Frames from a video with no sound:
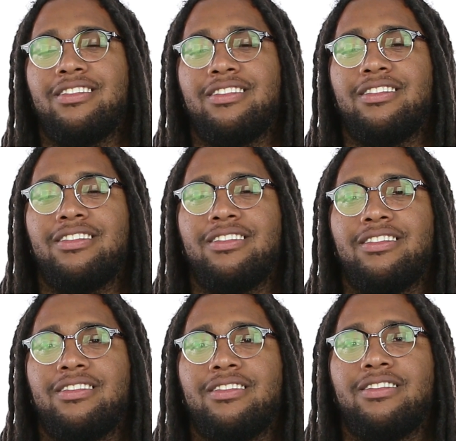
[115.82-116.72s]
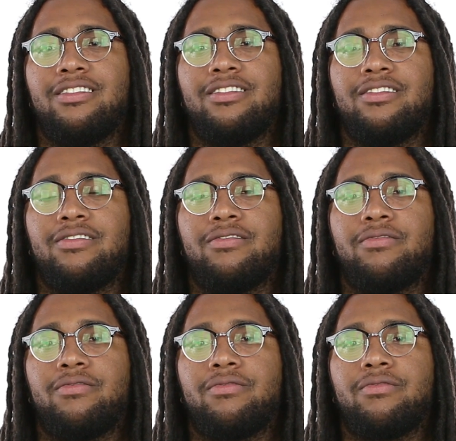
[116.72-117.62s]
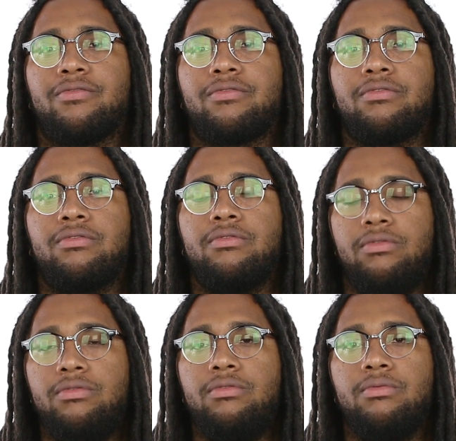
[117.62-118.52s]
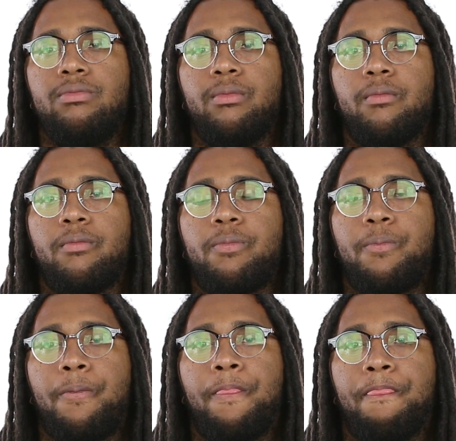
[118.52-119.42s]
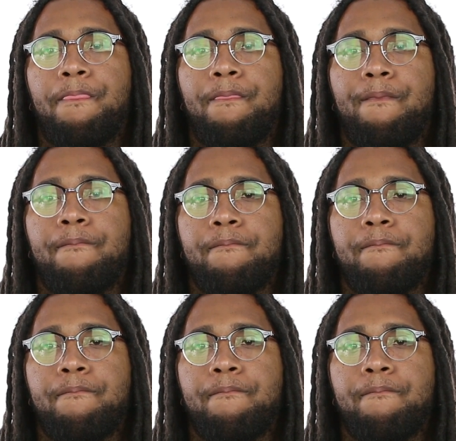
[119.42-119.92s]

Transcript: Now, something I've been seeing recently, and I've never seen men do this